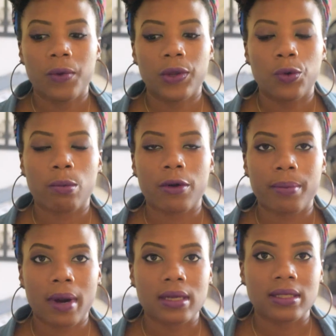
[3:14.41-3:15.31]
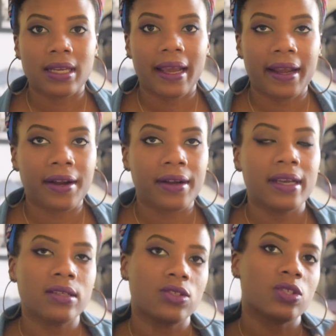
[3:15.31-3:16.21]
With normal porosity hair,
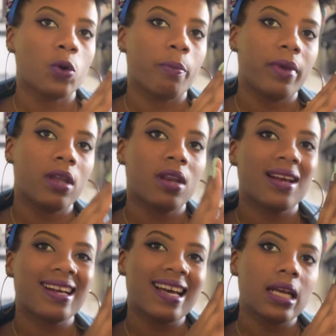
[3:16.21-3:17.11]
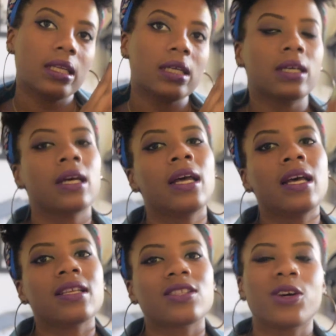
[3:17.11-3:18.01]
it's just open, kind of.
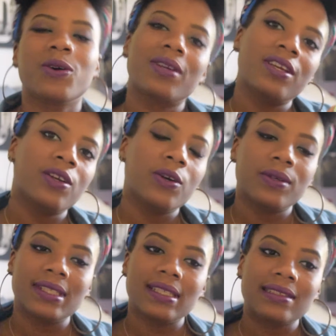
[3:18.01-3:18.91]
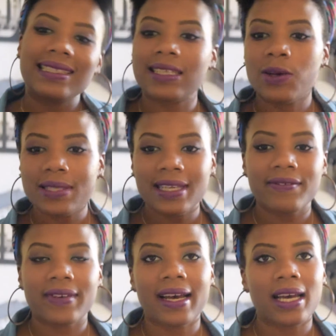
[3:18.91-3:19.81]
So, it goes
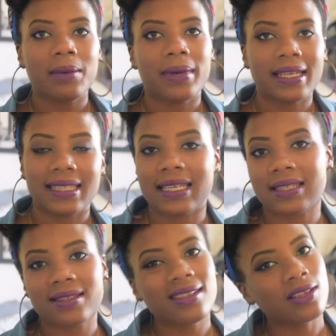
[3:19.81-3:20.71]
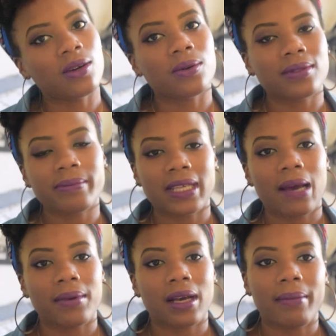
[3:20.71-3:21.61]
in fine, but it takes, some
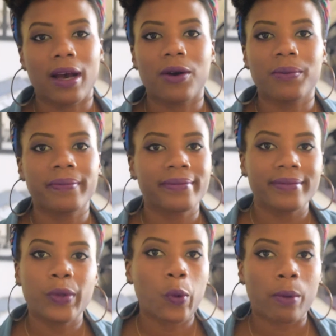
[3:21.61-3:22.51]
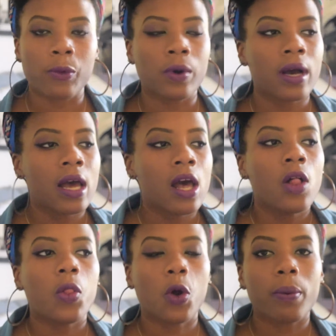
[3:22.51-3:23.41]
time to come out normal.
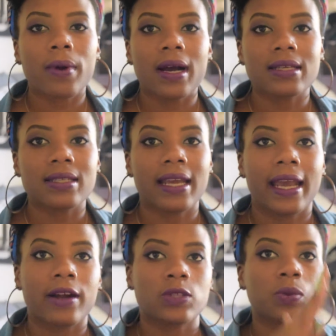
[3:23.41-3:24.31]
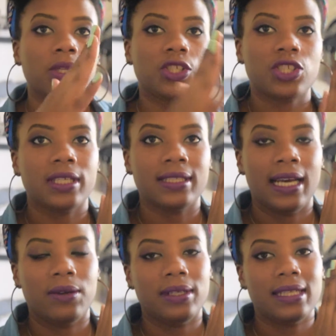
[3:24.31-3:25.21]
Low porosity hair is when it's shut
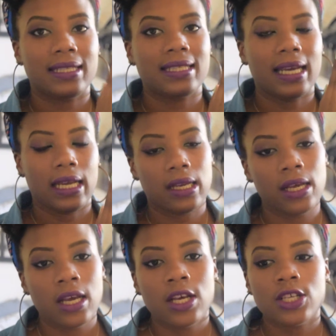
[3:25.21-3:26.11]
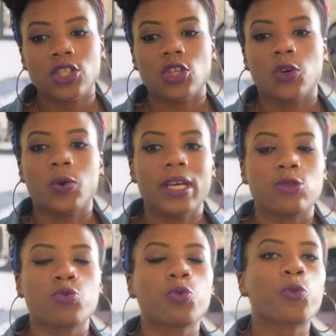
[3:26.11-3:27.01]
down and it's tight. So
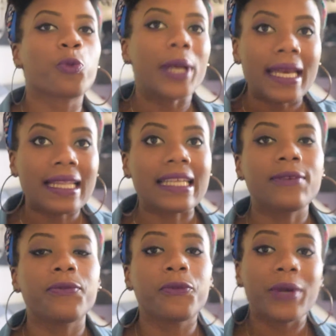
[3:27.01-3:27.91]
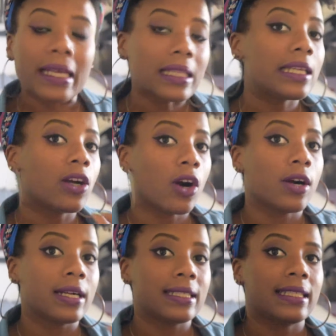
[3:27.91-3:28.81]
it's really, really
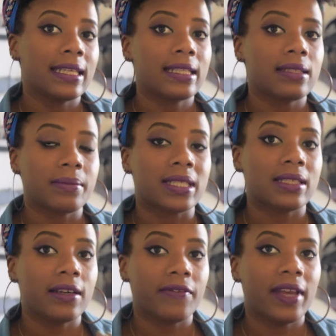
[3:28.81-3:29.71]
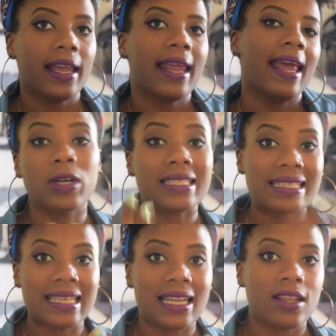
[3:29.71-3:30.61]
hard to get some stuff in. Once
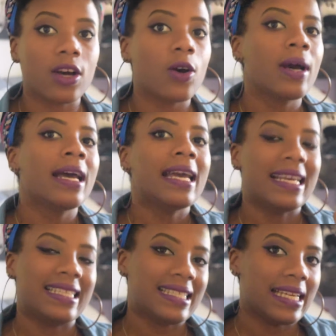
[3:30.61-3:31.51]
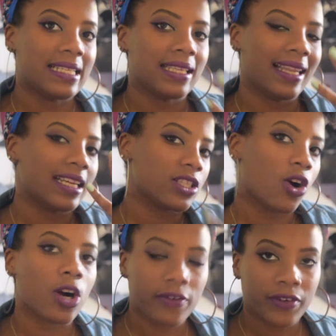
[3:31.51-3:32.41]
it's in, though, it stays in. Like, it's
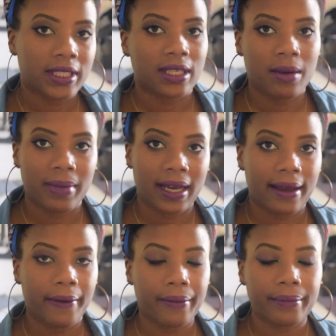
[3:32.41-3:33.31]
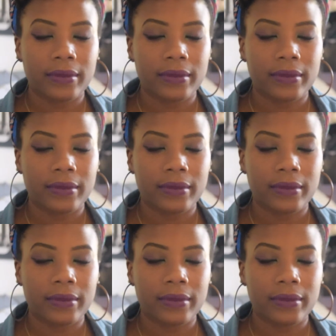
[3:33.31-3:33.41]
hard for it to come back out.